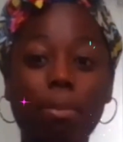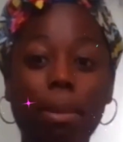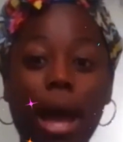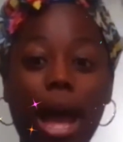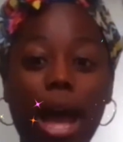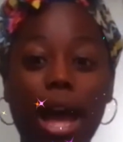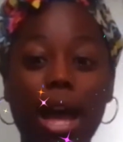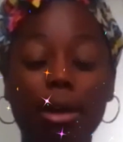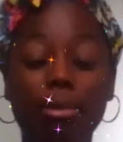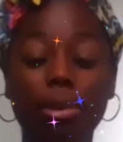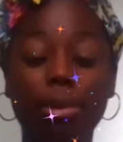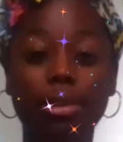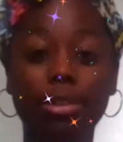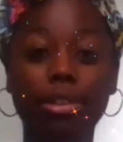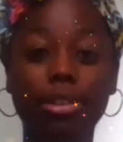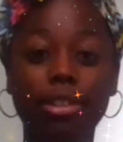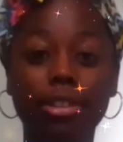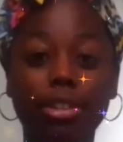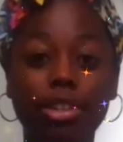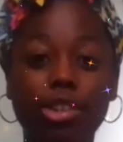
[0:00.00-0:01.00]
Bob,
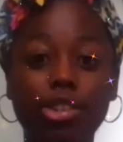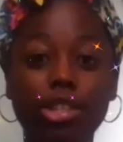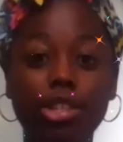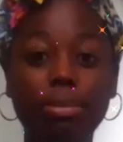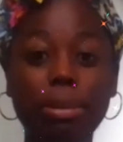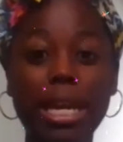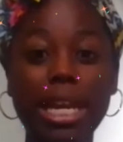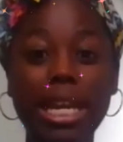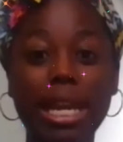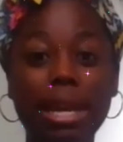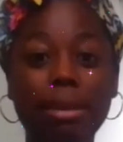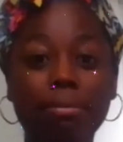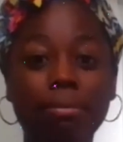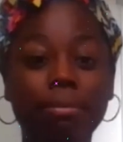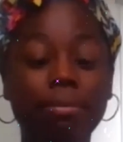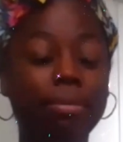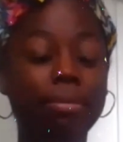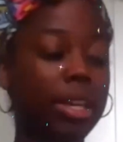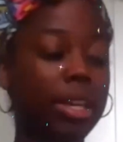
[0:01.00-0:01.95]
who's medium.